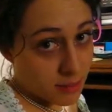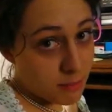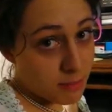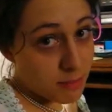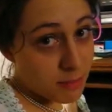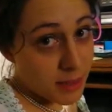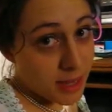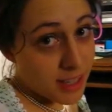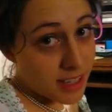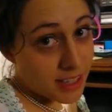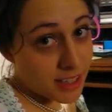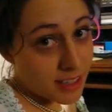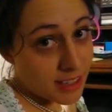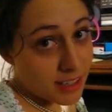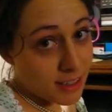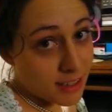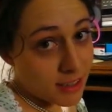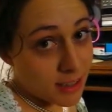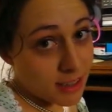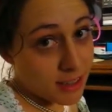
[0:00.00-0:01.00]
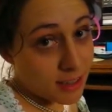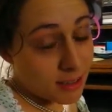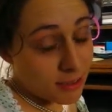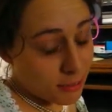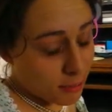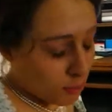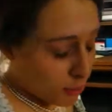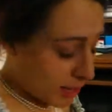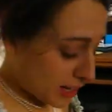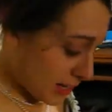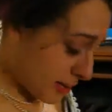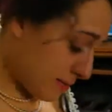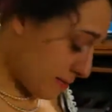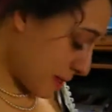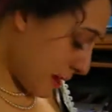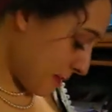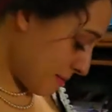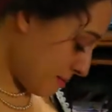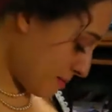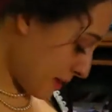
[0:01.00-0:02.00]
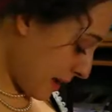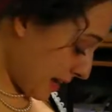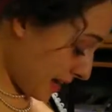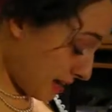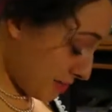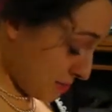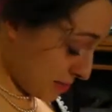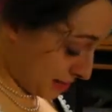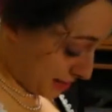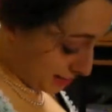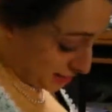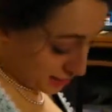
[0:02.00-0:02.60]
But what if my baby is